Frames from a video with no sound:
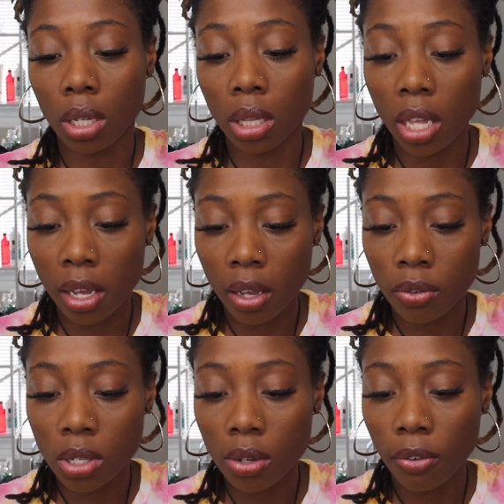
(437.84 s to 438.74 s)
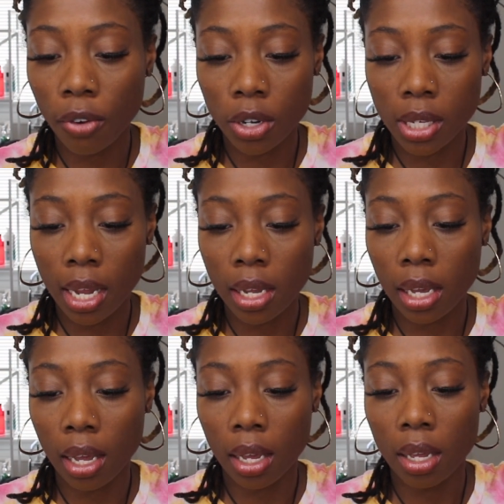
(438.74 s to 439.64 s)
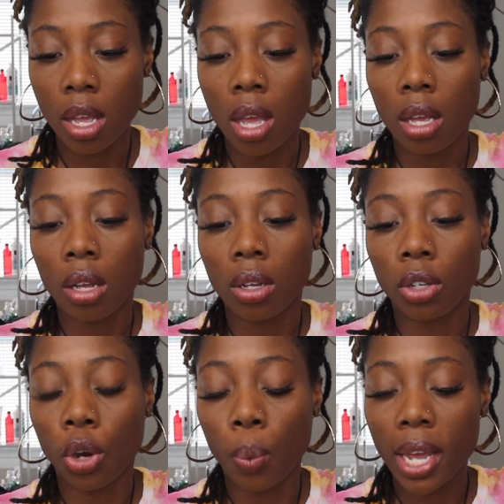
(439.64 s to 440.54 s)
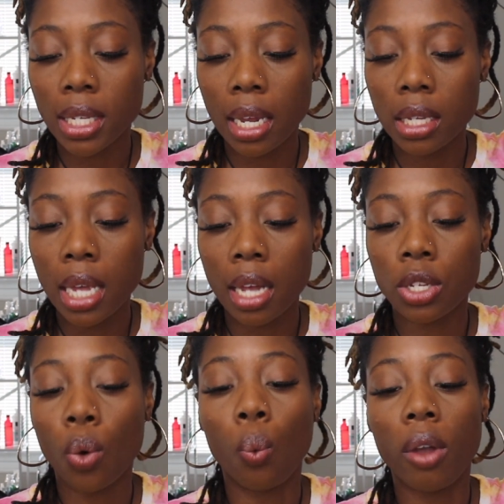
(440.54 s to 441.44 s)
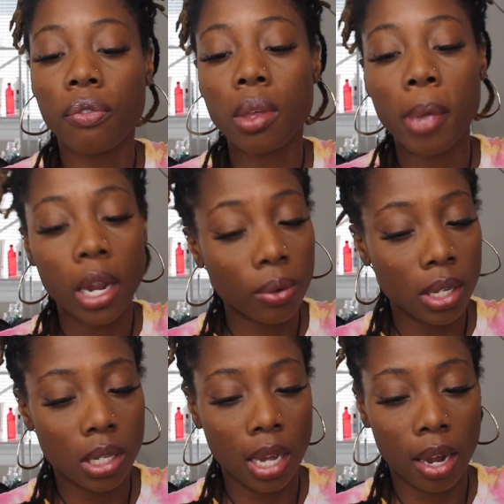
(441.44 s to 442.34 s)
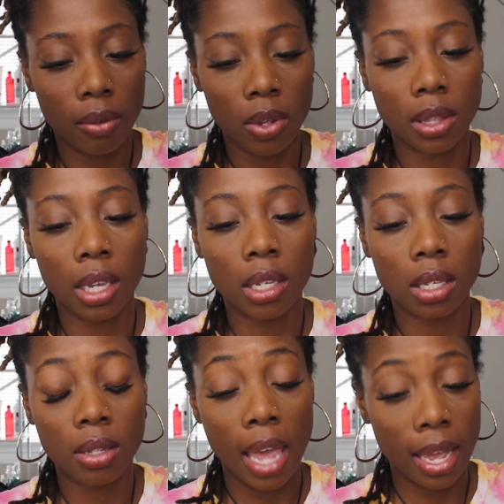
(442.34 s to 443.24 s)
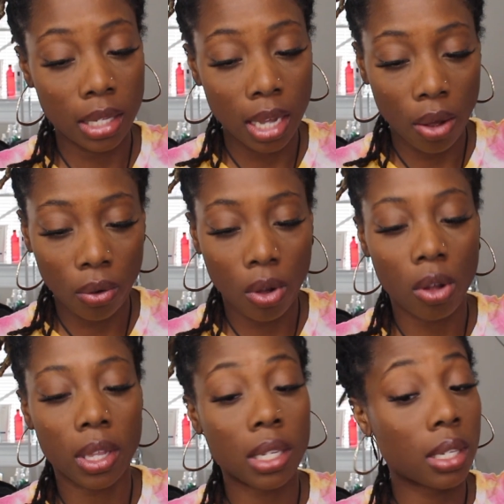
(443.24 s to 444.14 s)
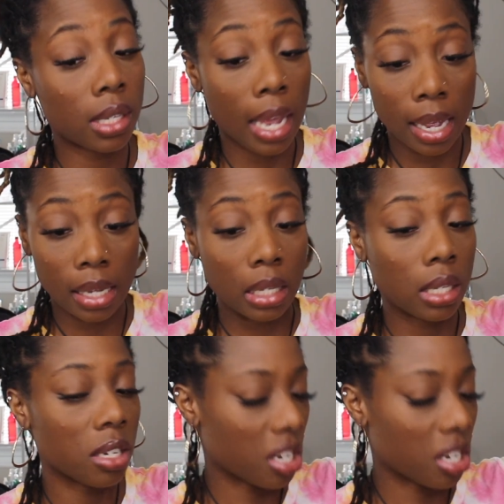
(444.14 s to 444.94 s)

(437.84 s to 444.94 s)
gloves, first aid kit, your wet sanitizer with the bottle inside of it that has the alcohol that says